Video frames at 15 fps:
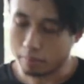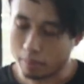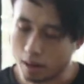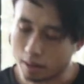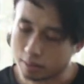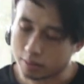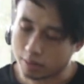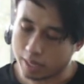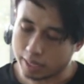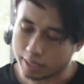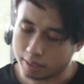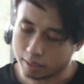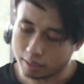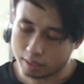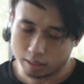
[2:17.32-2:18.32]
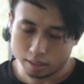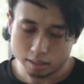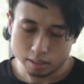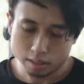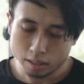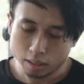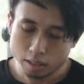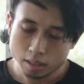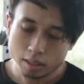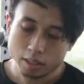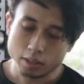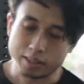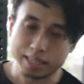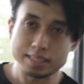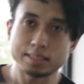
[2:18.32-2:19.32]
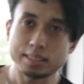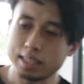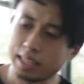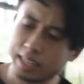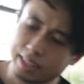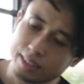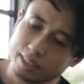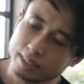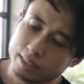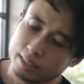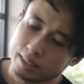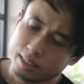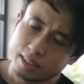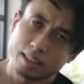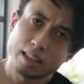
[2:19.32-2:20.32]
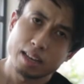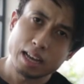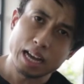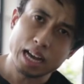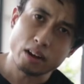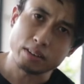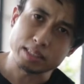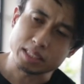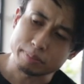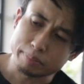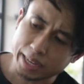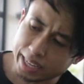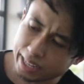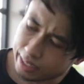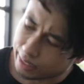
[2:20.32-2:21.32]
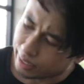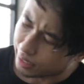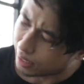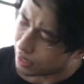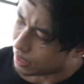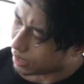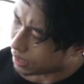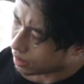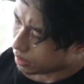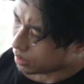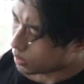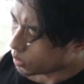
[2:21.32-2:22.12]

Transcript: box right here, you can see like how it's made and then like